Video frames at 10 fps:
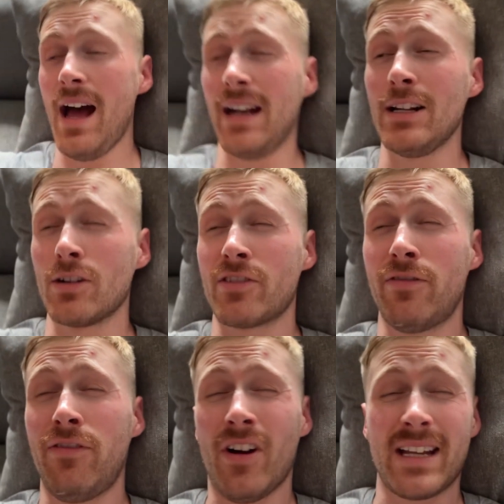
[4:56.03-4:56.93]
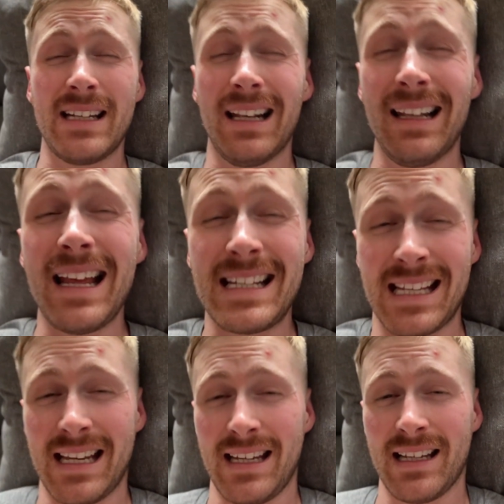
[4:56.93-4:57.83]
and it looks fucking
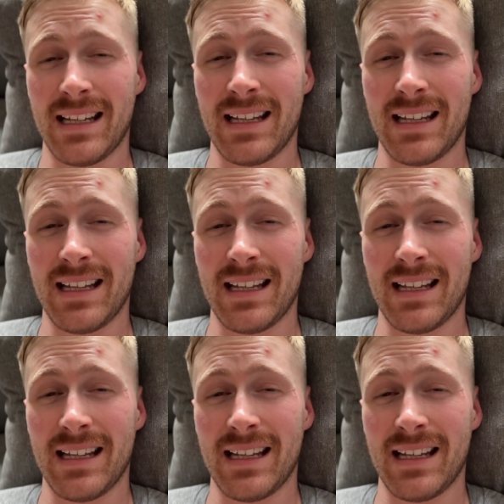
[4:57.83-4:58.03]
litty.